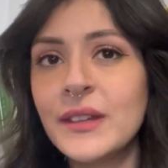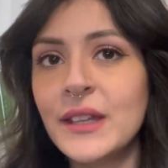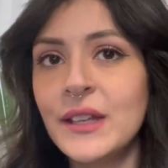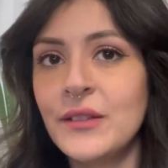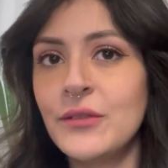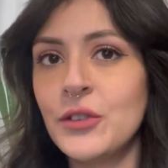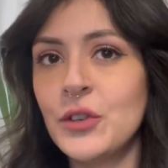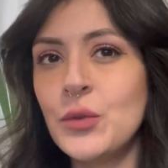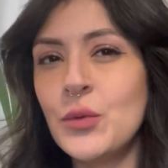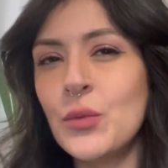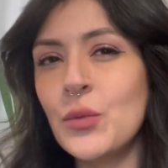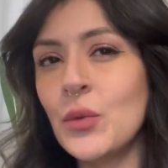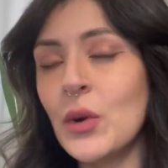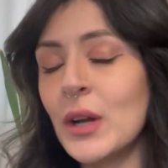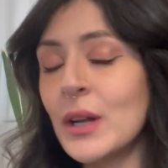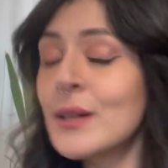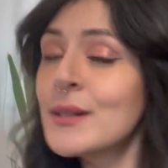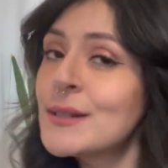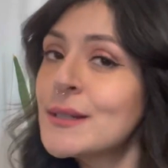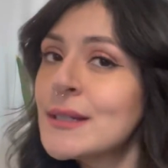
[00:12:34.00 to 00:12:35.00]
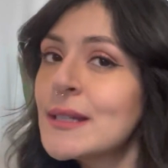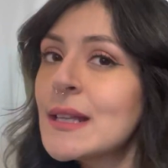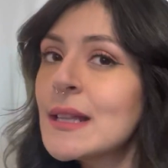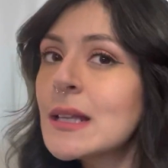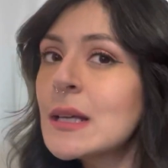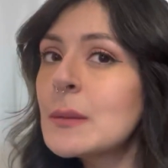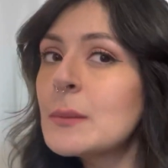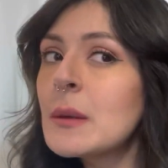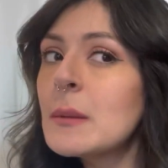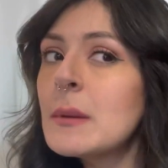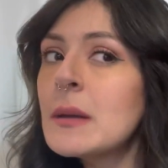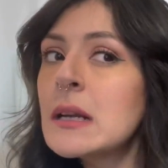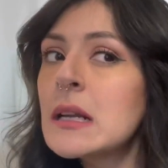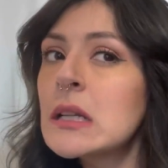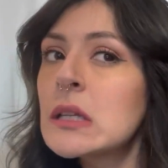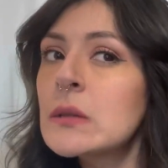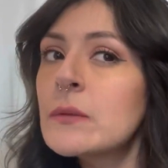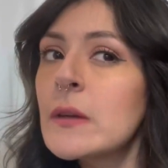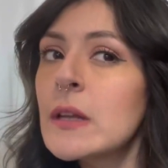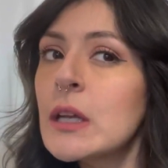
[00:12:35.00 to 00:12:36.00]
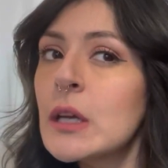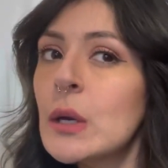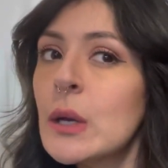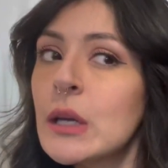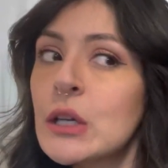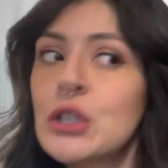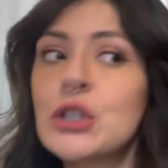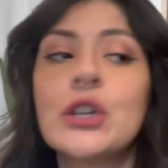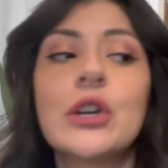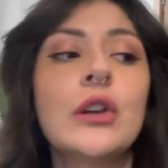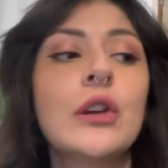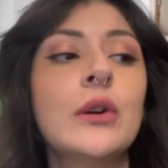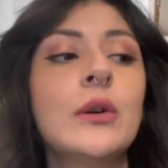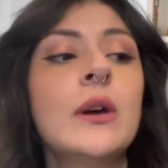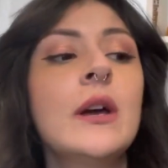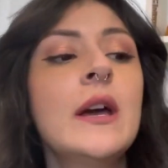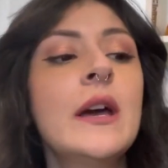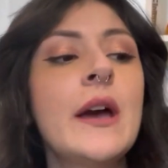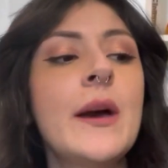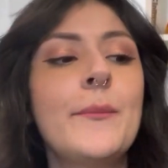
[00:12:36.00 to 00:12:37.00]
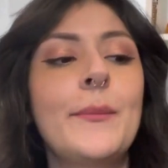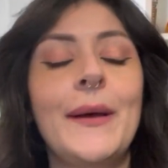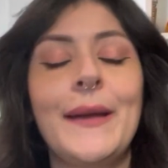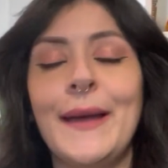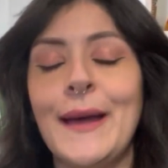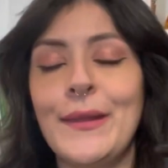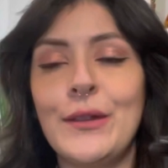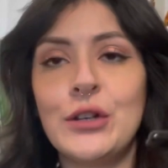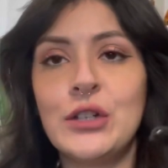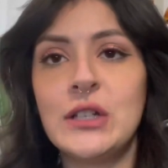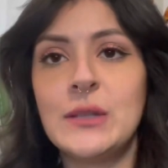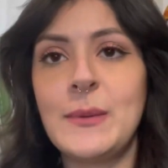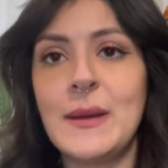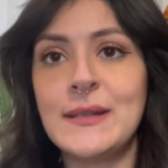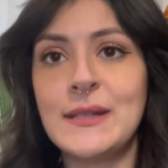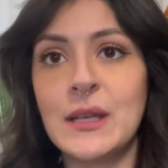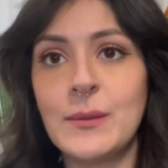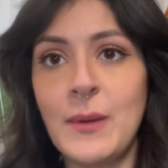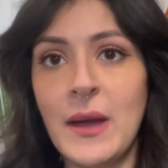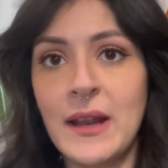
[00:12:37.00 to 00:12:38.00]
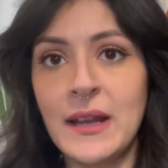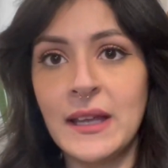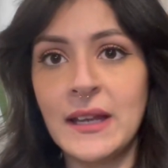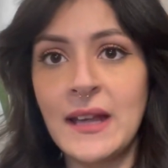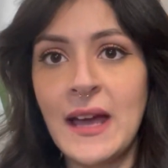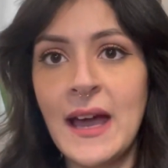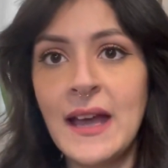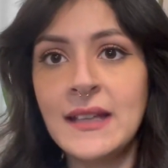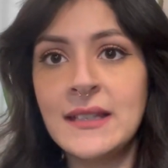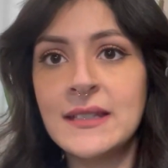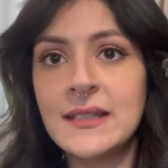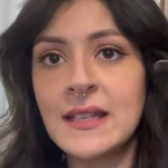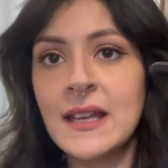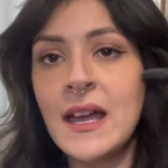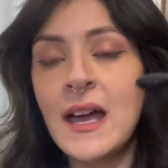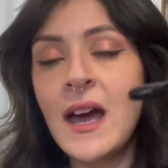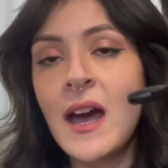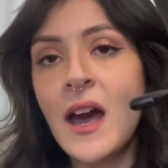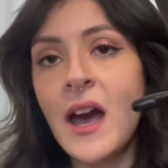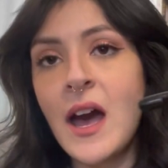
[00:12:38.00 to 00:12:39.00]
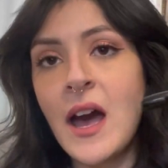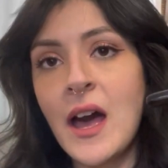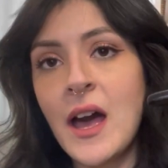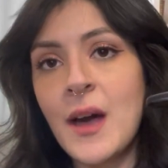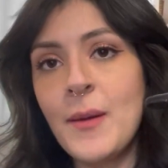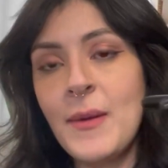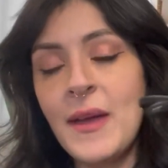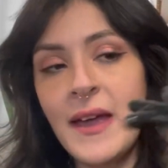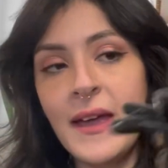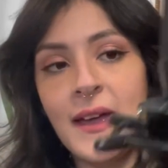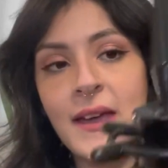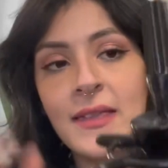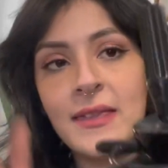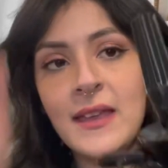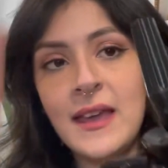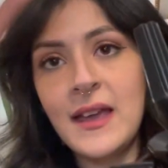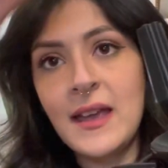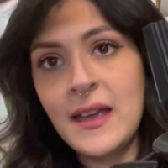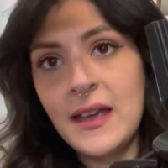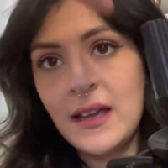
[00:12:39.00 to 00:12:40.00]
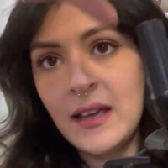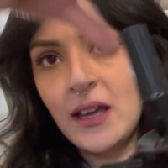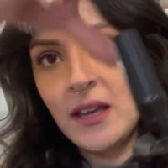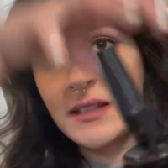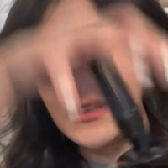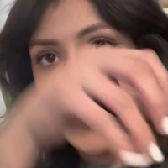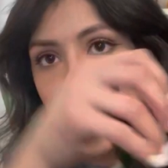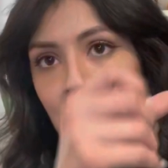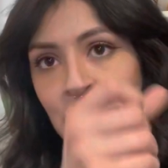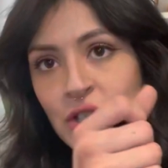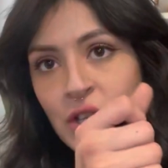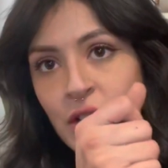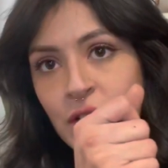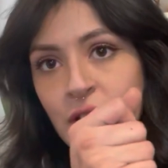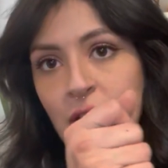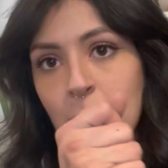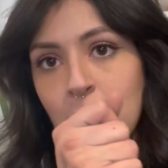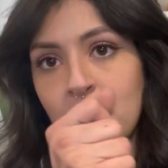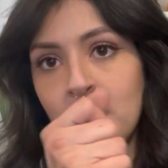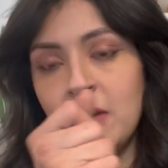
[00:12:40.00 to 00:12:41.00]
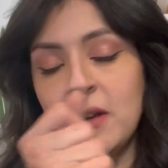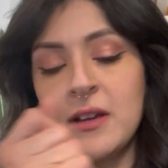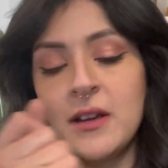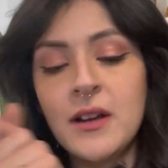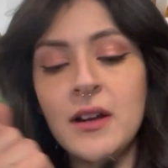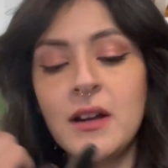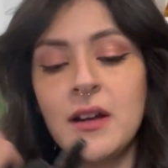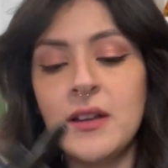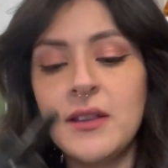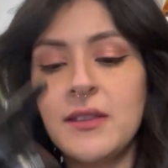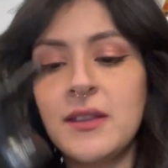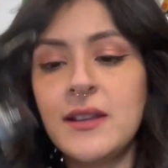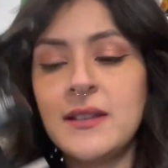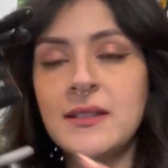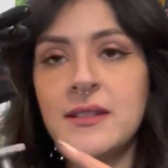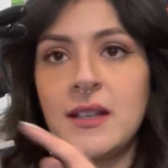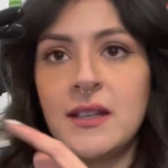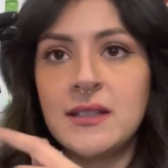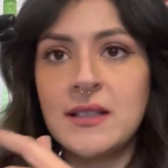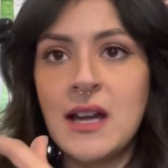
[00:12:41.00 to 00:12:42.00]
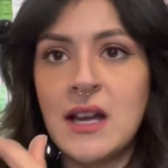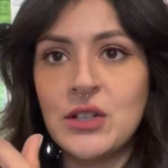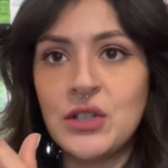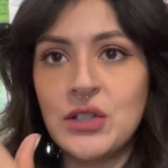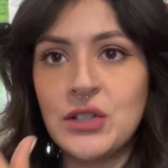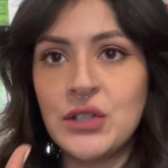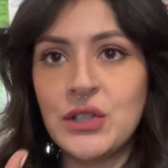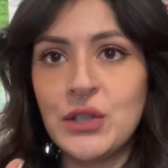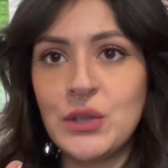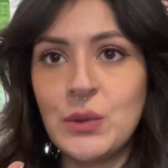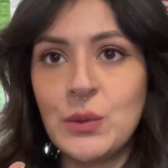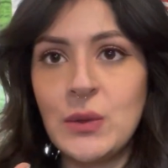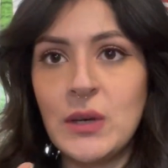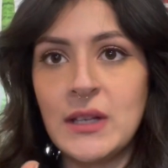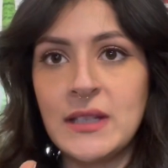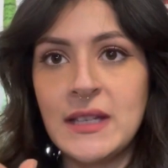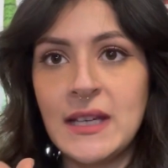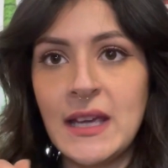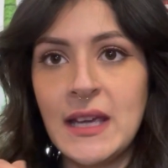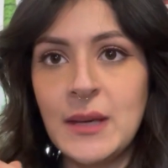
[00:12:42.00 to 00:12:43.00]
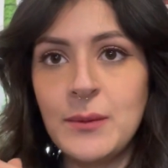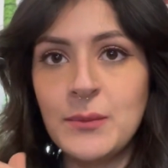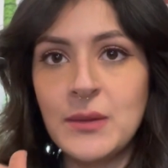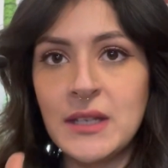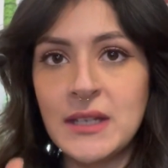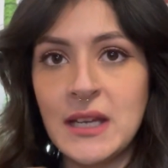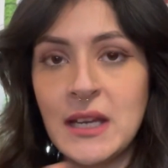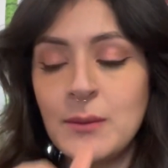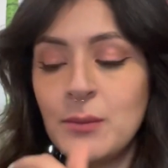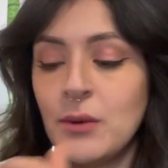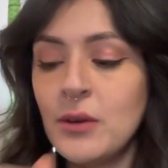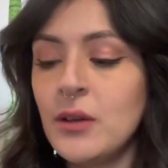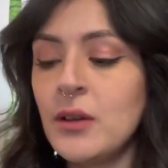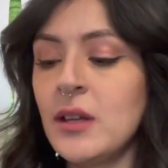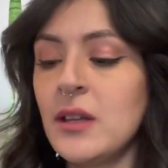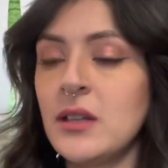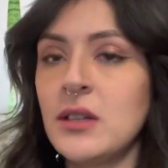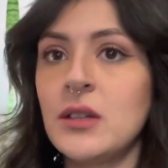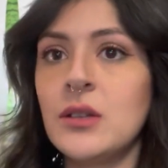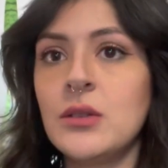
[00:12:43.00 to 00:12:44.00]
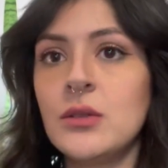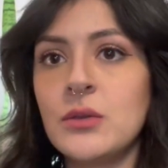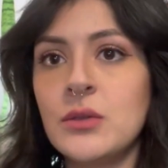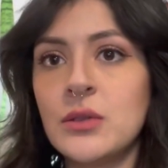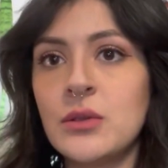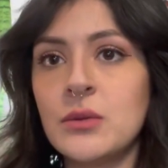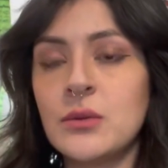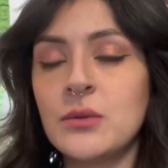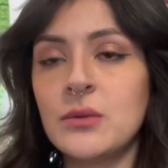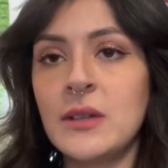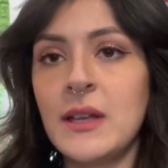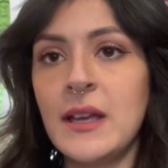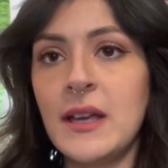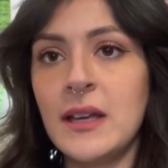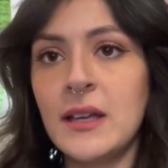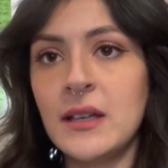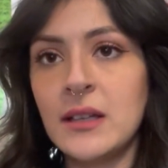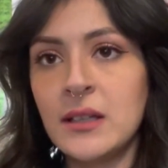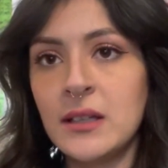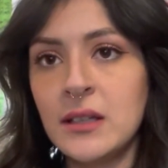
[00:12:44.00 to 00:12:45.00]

If you want to see them, maybe in another video I can show you. But yeah, they're just basic mannequin heads. And they attach on top of here. This attaches to the table, and you like